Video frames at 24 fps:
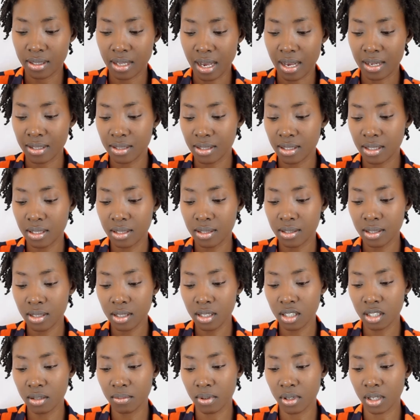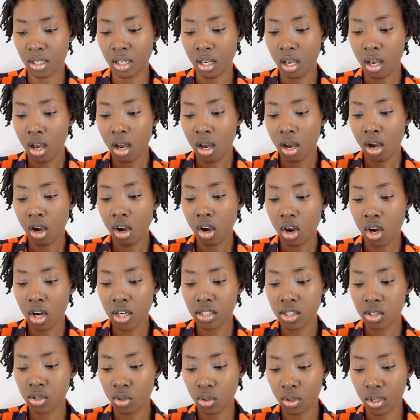Naty's Herbal
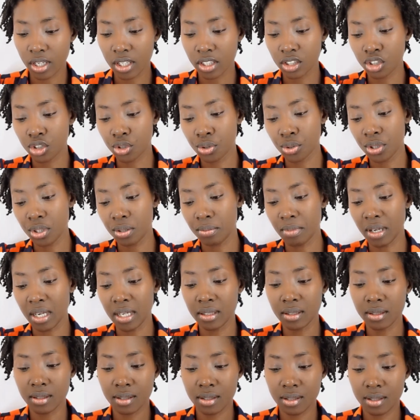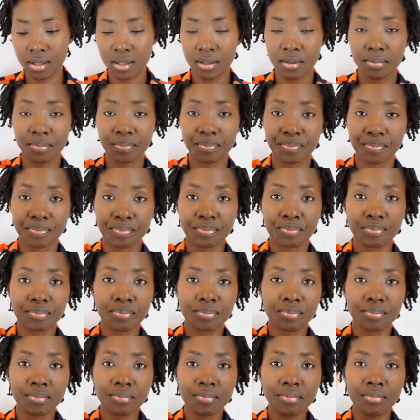Hot Oil Treatment.
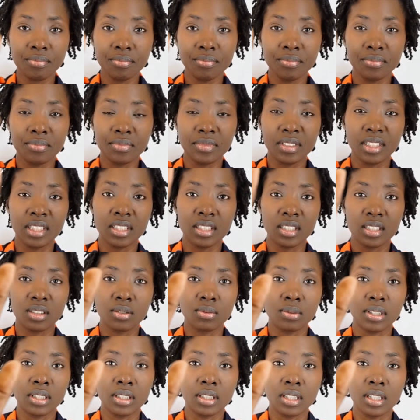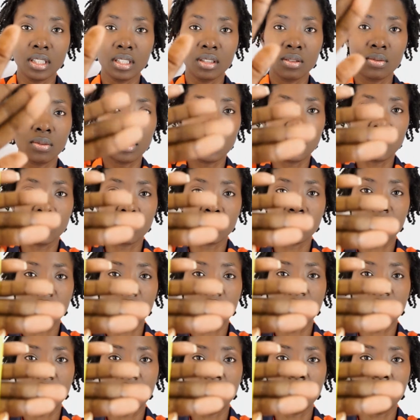This is what this one looks
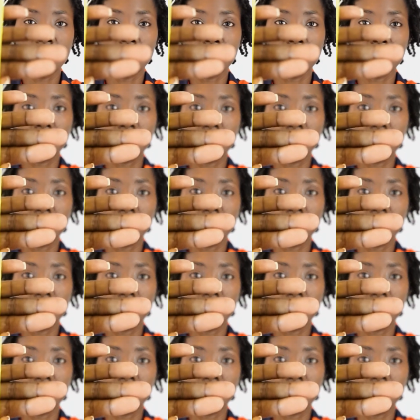like.